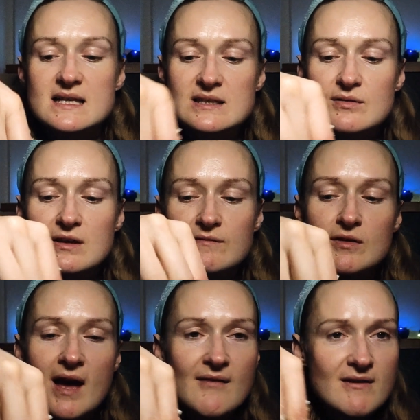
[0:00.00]
So if
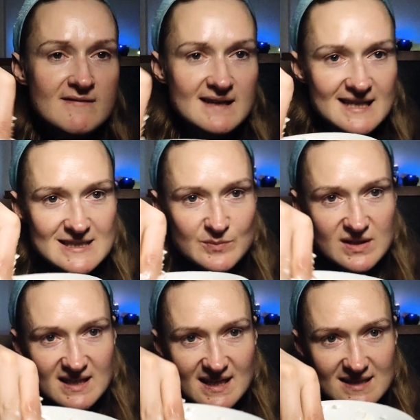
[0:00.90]
you have ever
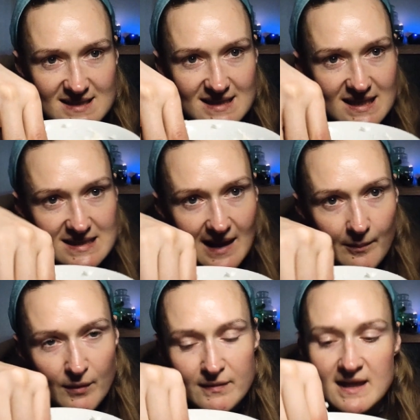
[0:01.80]
experienced these
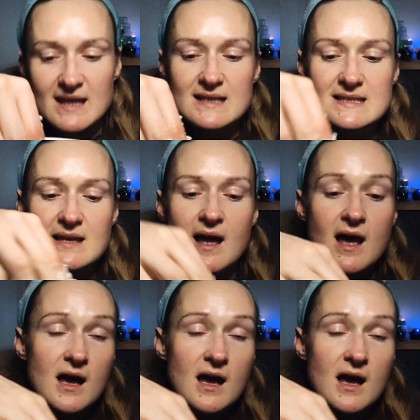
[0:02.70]
type of things,